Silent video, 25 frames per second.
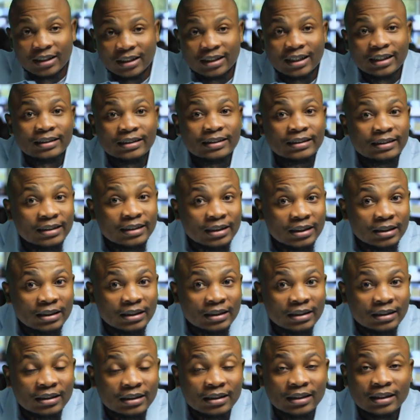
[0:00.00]
They
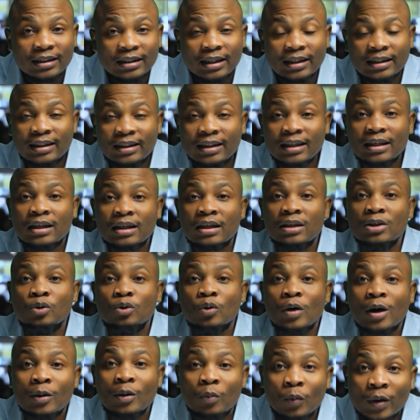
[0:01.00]
see it. They think
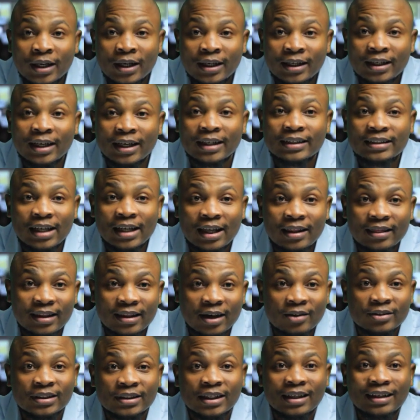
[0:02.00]
you are wearing a
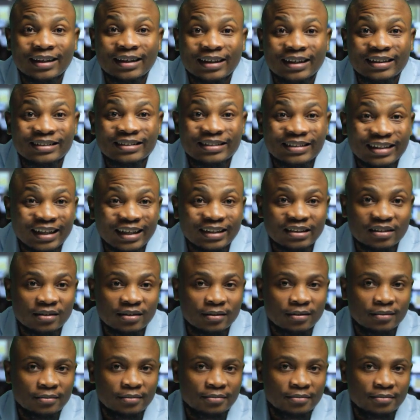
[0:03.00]
10,000 rand shirt.